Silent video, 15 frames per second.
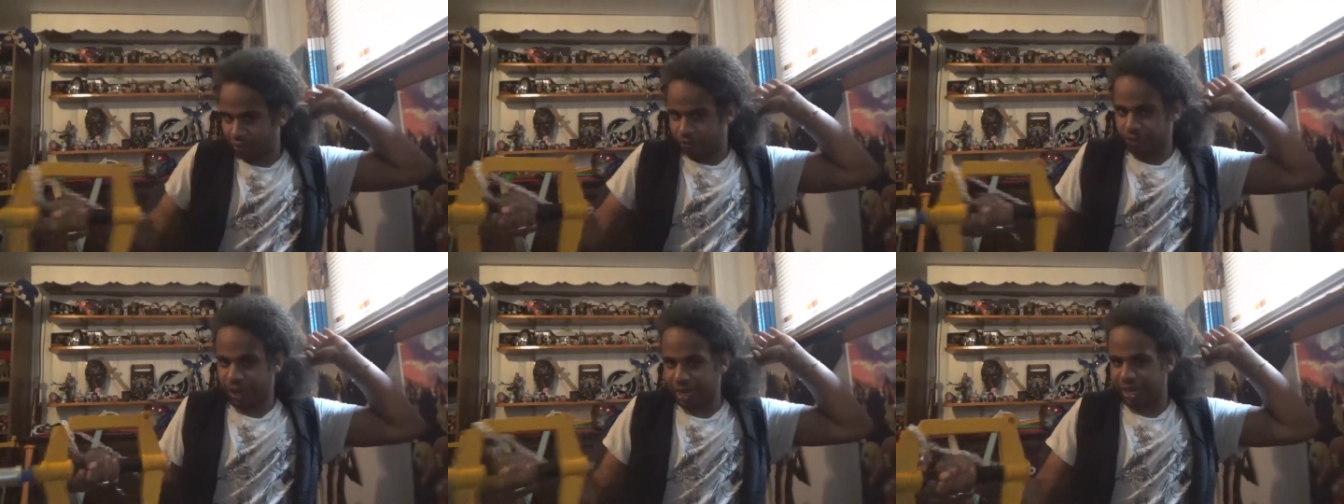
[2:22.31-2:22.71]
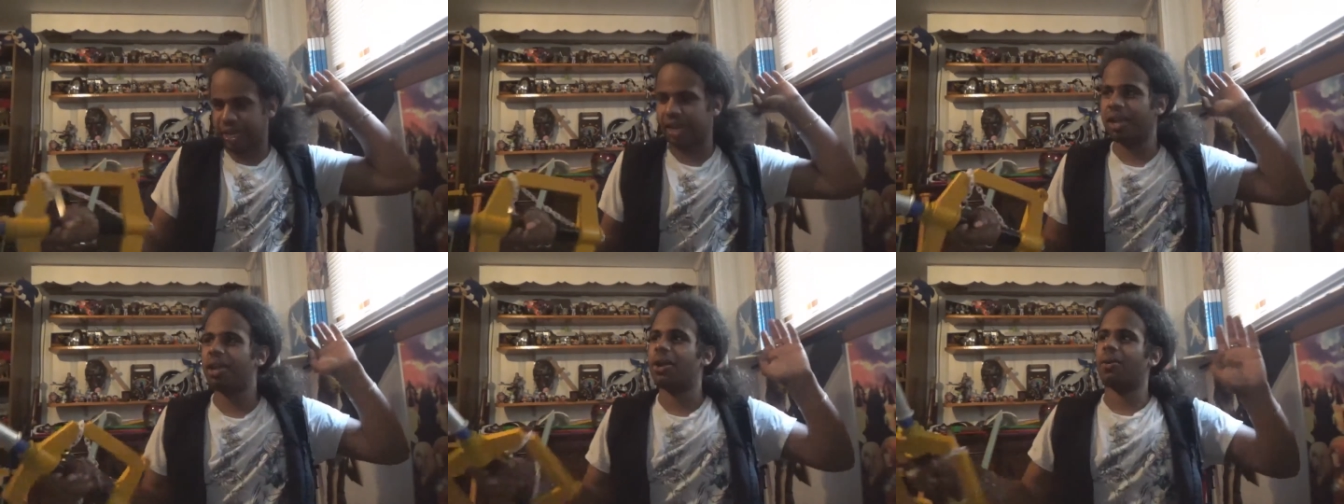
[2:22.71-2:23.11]
of
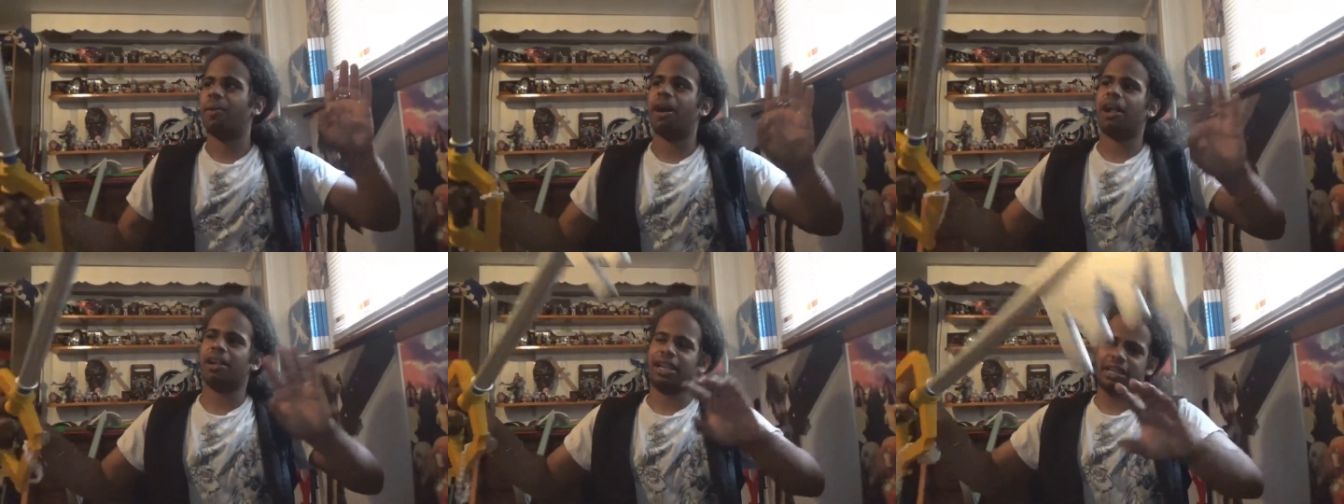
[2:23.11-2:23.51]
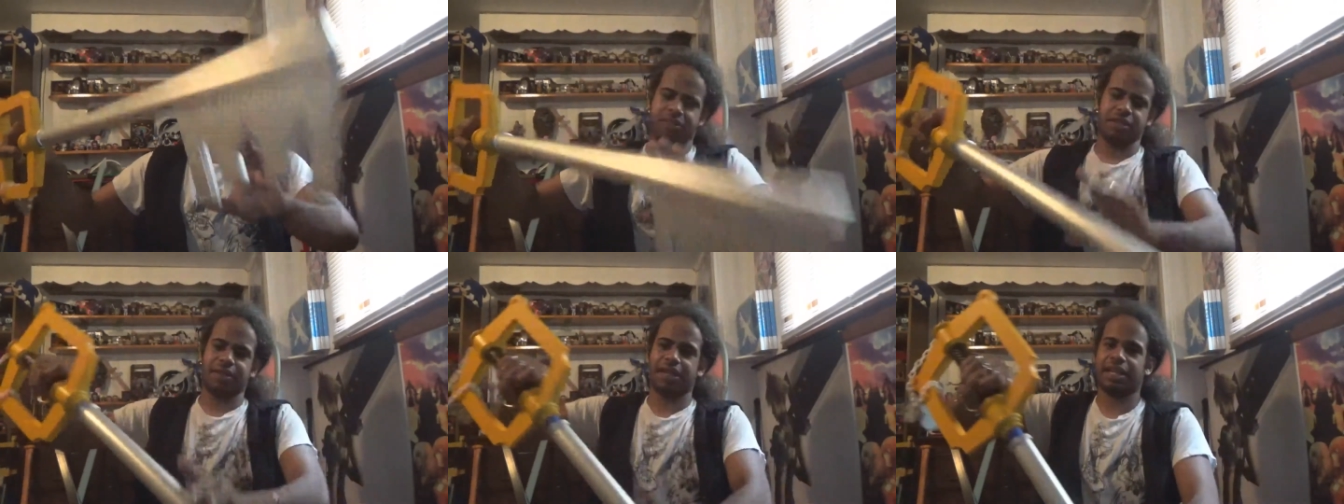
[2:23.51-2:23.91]
fighting, while
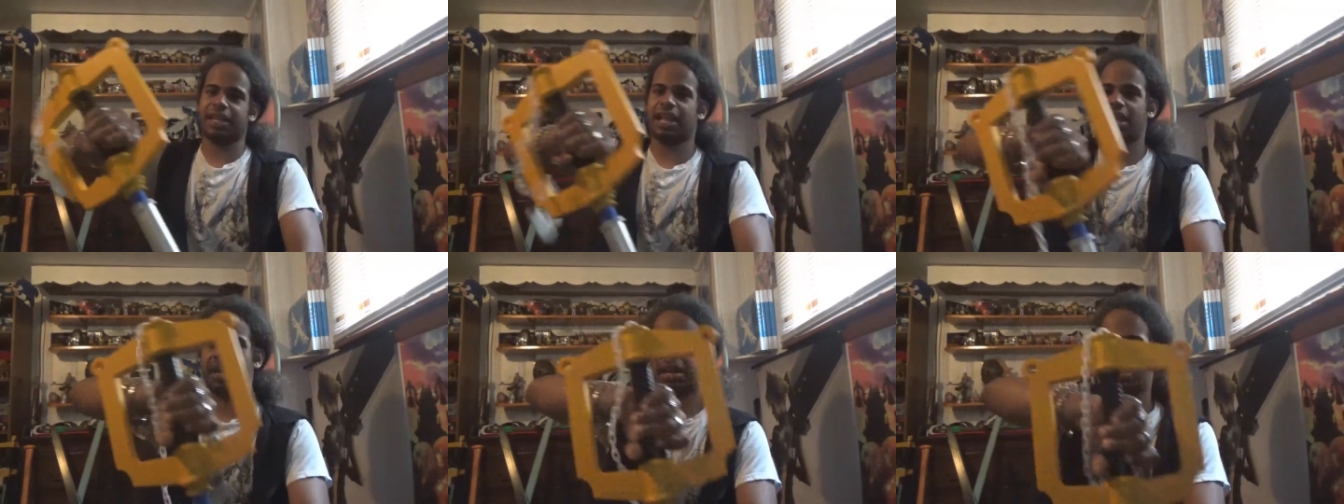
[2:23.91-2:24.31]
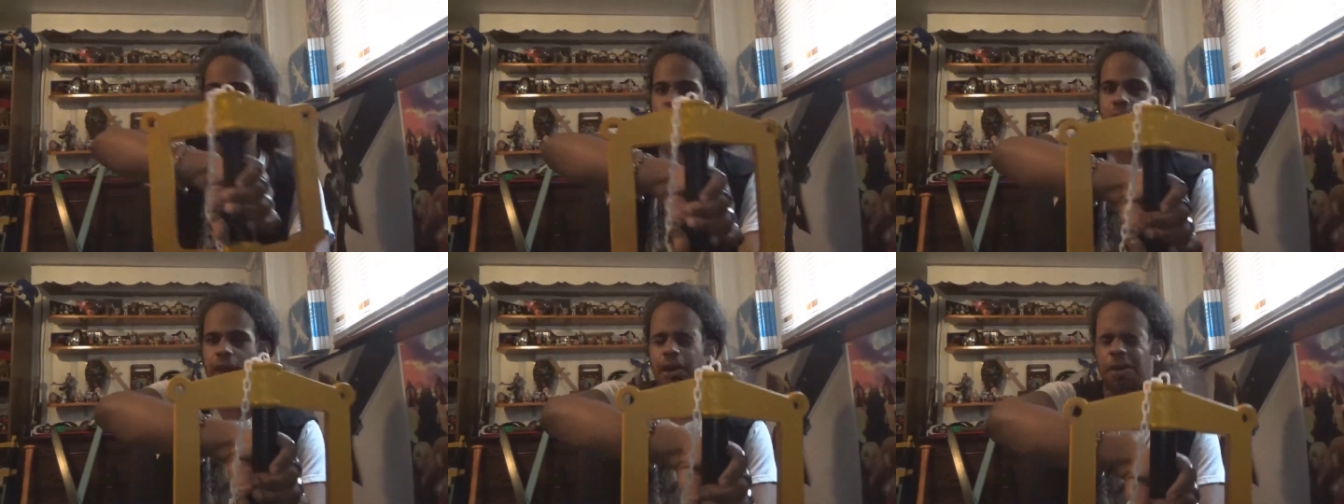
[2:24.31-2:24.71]
like something like
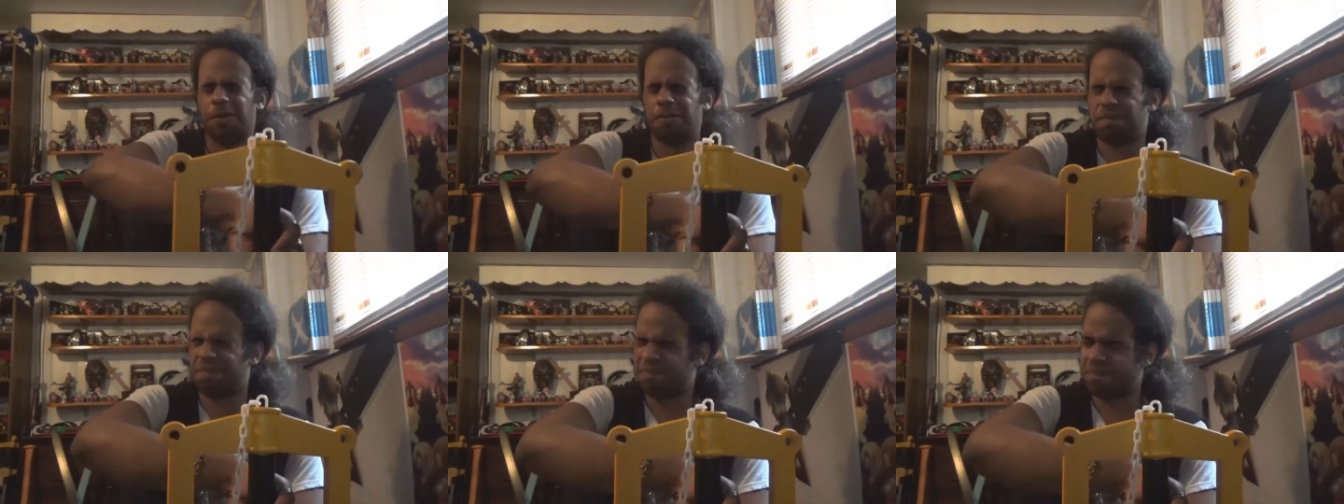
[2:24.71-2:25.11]
uh,